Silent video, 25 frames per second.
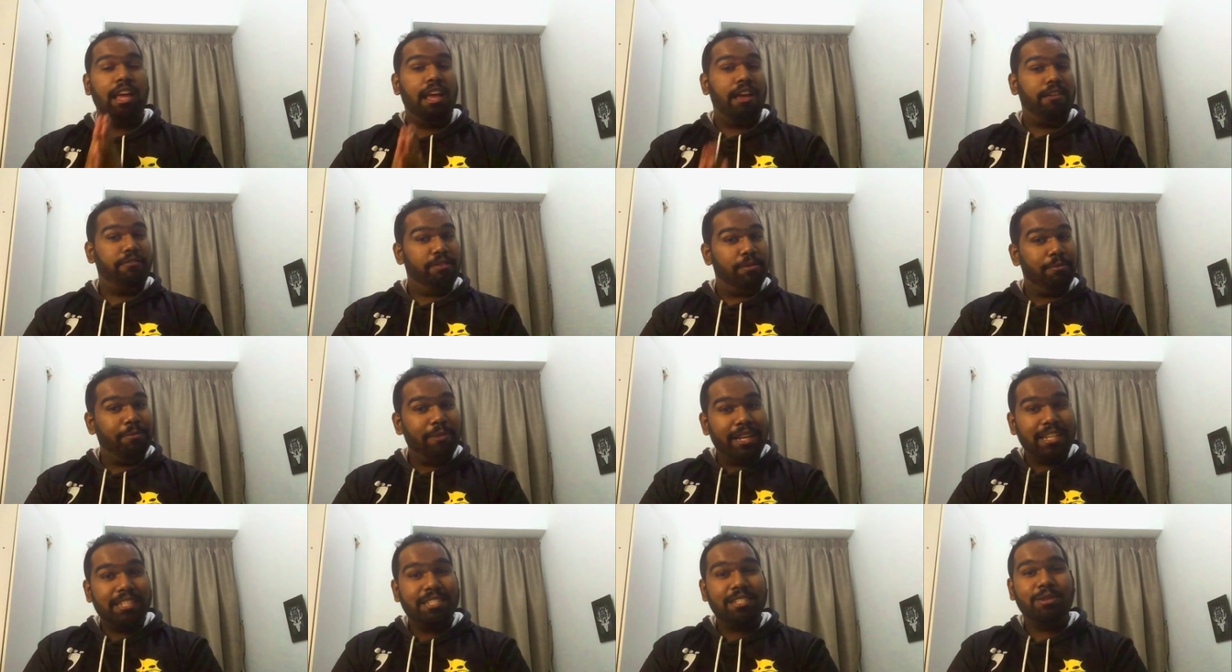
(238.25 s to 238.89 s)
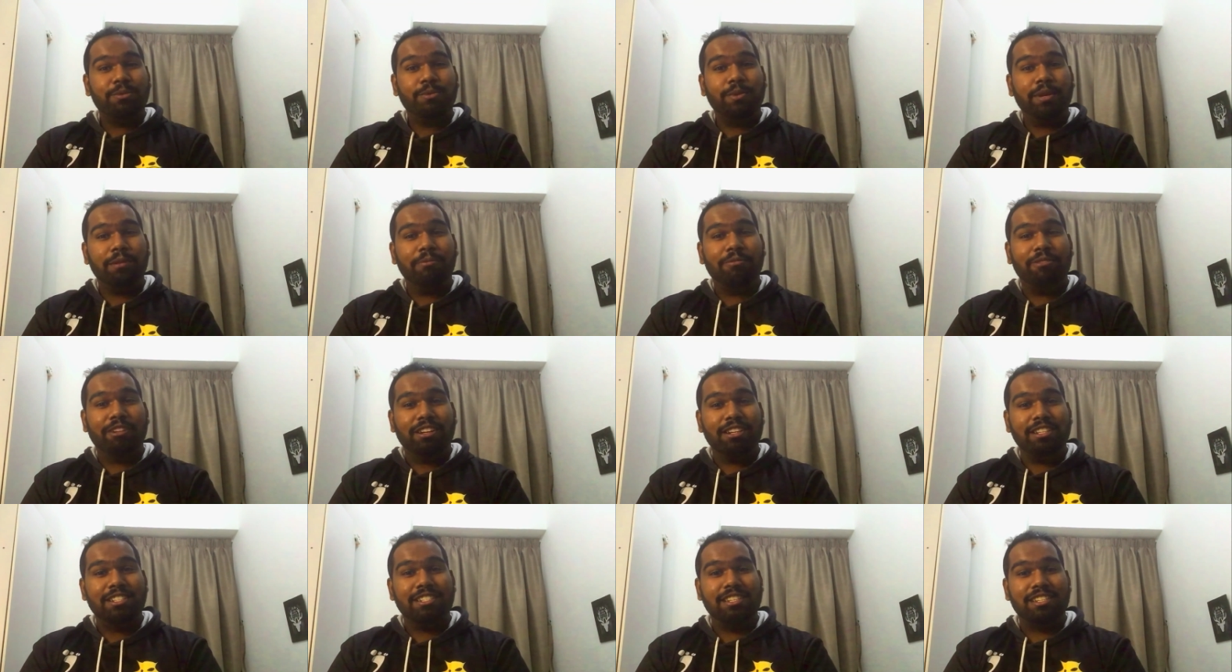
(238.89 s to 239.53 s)
Have a blessed week,
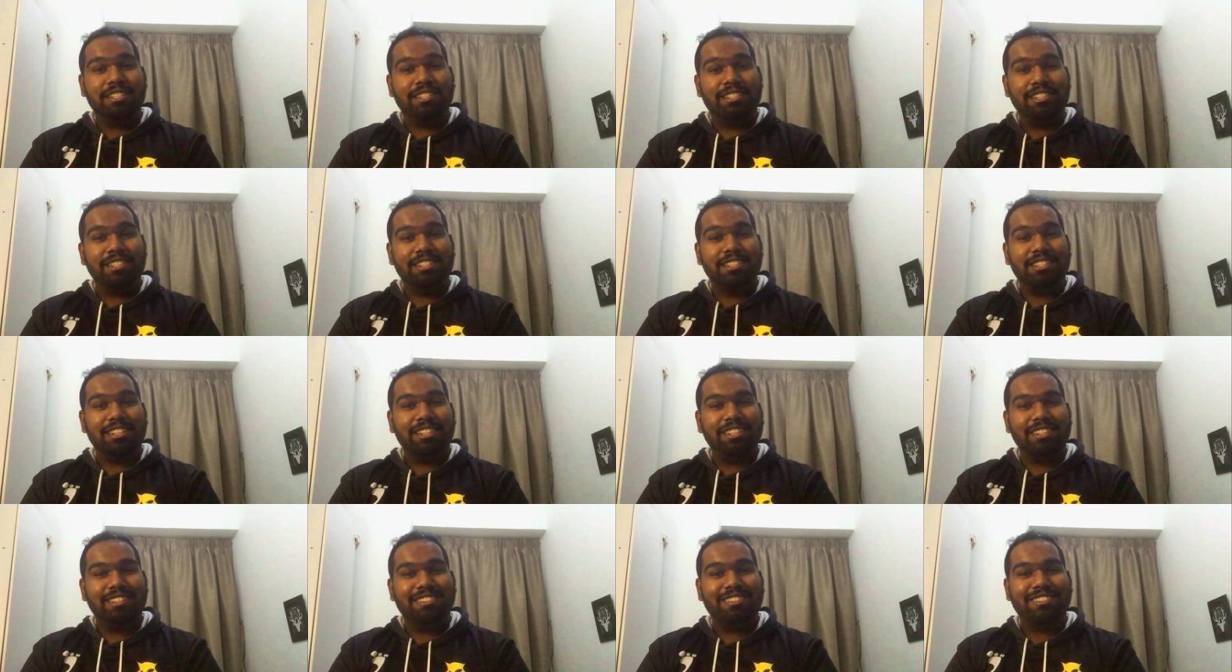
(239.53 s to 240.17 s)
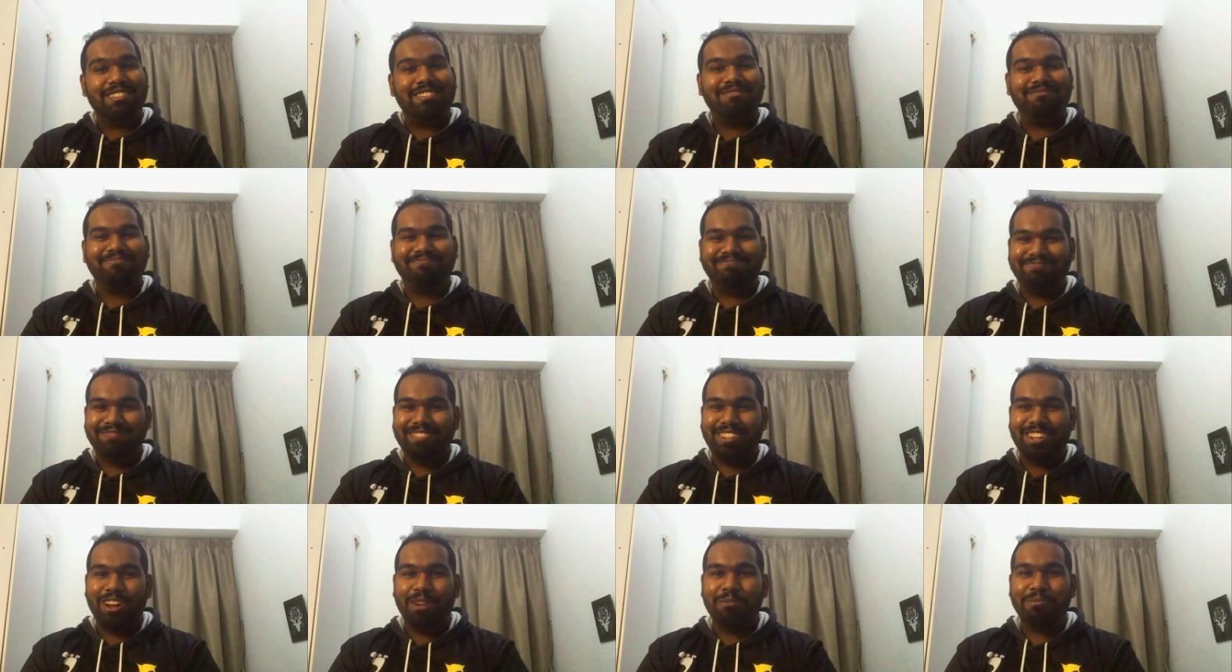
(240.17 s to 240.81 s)
brothers and sisters.
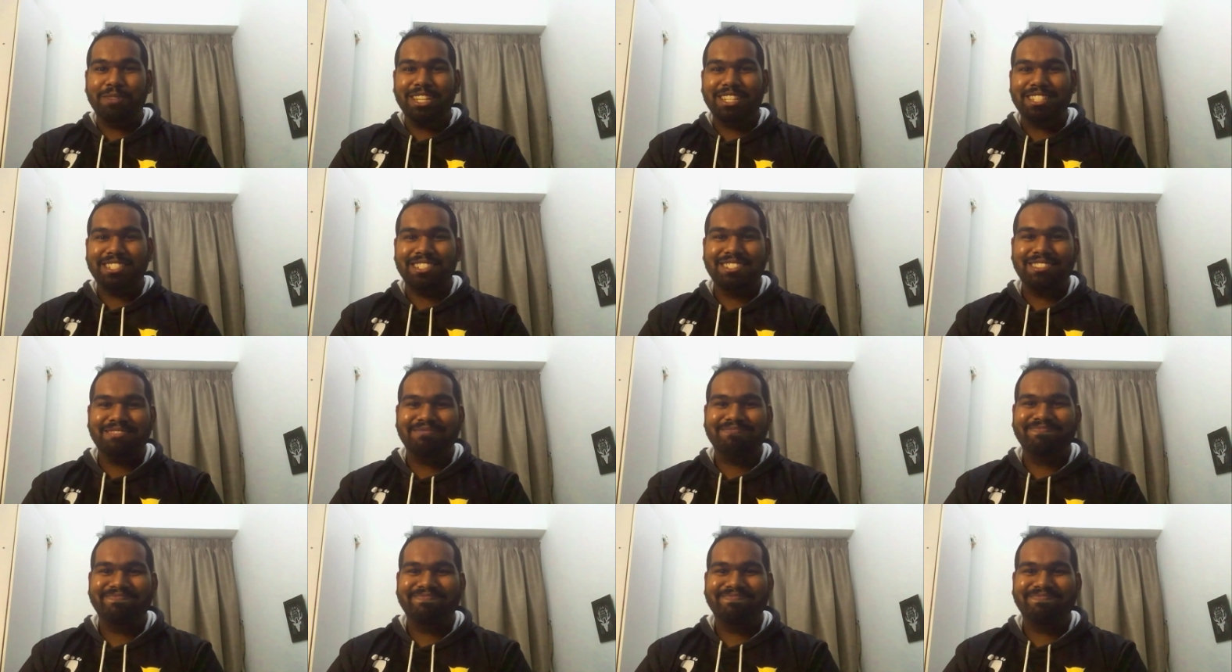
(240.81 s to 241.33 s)
God bless.